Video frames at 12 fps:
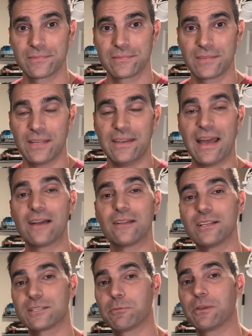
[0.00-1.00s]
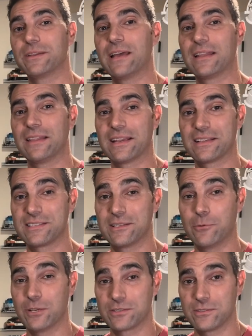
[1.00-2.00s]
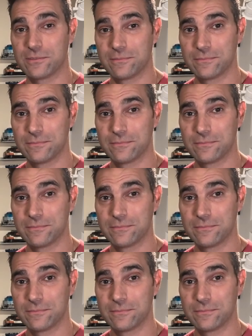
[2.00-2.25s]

And now let's play that Legacy whistle.